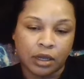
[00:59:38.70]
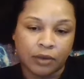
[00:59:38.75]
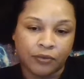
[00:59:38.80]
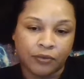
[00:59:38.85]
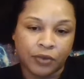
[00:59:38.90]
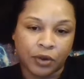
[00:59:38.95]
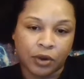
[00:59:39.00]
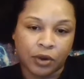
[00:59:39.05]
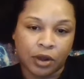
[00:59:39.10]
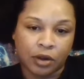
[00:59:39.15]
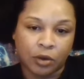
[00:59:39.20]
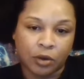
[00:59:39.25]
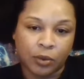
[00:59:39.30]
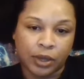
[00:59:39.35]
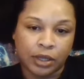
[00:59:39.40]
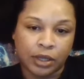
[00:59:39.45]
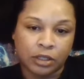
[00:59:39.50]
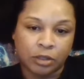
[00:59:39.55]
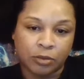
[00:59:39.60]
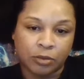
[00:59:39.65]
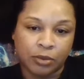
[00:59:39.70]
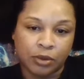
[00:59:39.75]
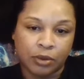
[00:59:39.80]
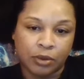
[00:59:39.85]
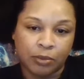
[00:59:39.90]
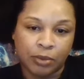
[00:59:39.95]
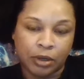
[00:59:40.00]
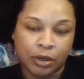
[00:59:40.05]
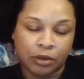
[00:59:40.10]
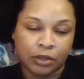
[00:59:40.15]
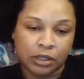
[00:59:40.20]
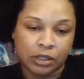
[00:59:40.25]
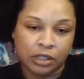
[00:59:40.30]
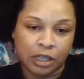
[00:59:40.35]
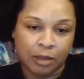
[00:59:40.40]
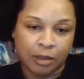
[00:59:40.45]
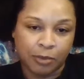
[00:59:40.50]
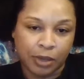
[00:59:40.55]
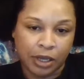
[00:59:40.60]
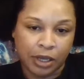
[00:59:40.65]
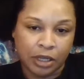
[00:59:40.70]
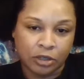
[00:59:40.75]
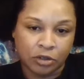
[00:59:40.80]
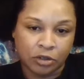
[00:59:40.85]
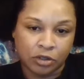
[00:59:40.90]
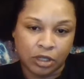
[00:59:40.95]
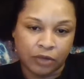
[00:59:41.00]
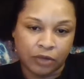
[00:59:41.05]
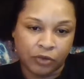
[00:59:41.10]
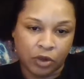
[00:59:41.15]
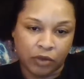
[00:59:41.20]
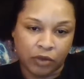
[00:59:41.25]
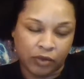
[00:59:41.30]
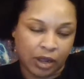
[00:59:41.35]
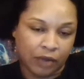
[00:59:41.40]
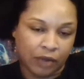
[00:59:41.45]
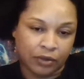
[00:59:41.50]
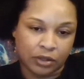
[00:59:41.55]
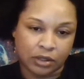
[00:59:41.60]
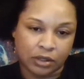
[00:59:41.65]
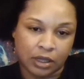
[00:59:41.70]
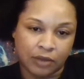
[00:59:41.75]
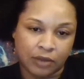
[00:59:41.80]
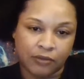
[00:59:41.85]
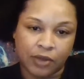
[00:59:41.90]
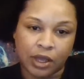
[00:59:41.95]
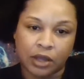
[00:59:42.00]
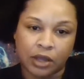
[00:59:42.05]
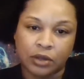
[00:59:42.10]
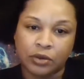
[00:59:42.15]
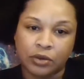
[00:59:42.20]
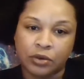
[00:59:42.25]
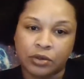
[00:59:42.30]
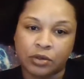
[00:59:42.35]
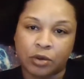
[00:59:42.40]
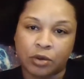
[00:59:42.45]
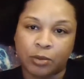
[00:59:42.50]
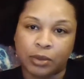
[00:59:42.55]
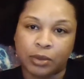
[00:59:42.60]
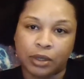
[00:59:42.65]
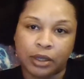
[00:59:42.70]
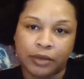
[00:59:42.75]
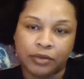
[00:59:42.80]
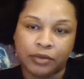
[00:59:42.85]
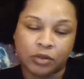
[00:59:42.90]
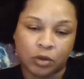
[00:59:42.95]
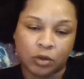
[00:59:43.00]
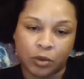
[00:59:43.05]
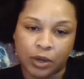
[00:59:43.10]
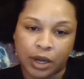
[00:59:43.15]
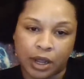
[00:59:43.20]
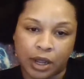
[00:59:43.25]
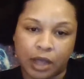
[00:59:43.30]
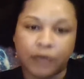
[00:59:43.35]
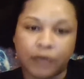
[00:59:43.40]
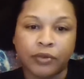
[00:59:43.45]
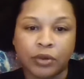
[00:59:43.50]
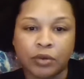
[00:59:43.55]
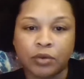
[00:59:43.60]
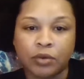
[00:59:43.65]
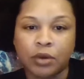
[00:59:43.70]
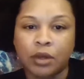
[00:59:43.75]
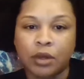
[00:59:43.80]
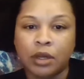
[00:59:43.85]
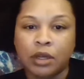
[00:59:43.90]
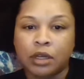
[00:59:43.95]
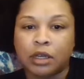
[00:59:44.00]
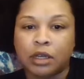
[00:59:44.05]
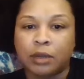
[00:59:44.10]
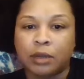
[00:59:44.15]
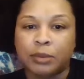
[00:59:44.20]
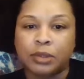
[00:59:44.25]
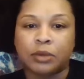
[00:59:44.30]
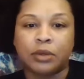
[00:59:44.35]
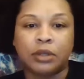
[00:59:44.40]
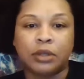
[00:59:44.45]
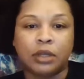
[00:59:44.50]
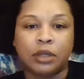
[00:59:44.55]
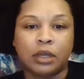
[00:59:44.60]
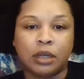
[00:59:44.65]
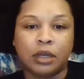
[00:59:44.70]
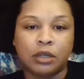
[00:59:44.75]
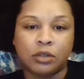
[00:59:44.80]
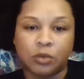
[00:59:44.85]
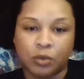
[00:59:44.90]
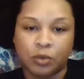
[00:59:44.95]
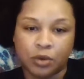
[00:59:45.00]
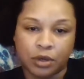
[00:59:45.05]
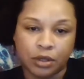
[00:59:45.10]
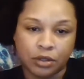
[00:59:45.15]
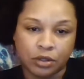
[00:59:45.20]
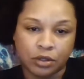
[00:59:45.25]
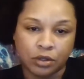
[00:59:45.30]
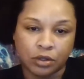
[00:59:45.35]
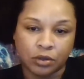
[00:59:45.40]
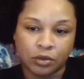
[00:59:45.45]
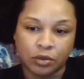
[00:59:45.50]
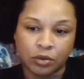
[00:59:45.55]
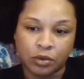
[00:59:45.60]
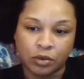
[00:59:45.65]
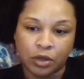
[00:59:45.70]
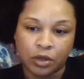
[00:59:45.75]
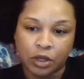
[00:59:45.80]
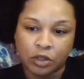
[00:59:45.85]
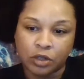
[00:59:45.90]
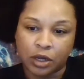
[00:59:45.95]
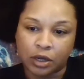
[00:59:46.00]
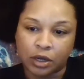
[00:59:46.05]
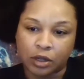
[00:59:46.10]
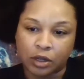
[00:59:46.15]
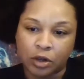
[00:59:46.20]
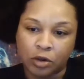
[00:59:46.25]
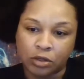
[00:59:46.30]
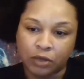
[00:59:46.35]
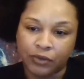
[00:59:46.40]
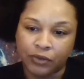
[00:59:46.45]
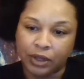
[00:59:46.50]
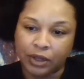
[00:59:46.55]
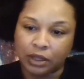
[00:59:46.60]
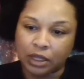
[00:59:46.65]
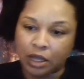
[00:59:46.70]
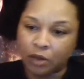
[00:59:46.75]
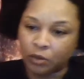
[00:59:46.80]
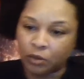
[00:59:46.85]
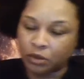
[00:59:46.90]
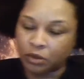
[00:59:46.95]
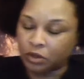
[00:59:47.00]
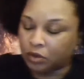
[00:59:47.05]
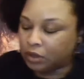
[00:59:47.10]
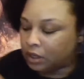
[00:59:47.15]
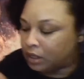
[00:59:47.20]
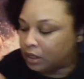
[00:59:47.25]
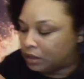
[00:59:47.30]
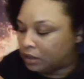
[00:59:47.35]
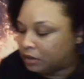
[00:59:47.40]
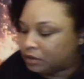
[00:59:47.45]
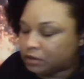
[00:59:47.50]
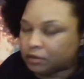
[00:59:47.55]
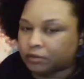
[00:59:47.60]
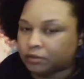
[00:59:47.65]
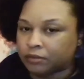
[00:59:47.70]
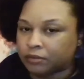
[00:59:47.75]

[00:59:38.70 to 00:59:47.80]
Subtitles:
figure out a way to be on the same page or see if you even have the same values or beliefs or what have you. So he does want to try to cultivate that with you guys.